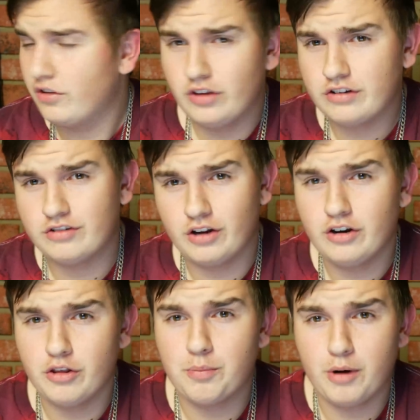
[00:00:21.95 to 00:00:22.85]
this
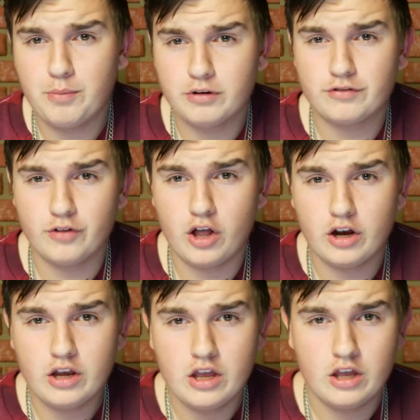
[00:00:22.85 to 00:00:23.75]
another purpose
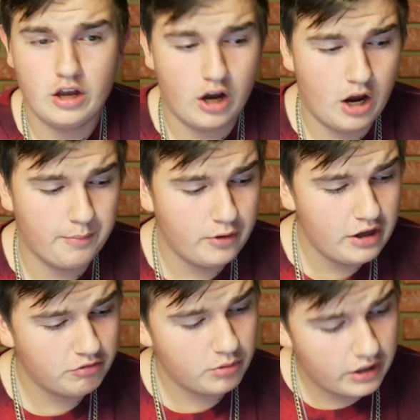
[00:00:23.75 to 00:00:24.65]
vlog. The
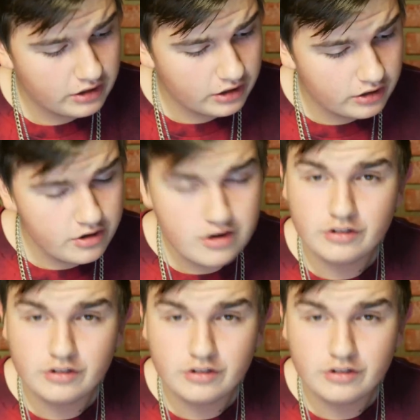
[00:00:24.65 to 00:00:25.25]
last one I did,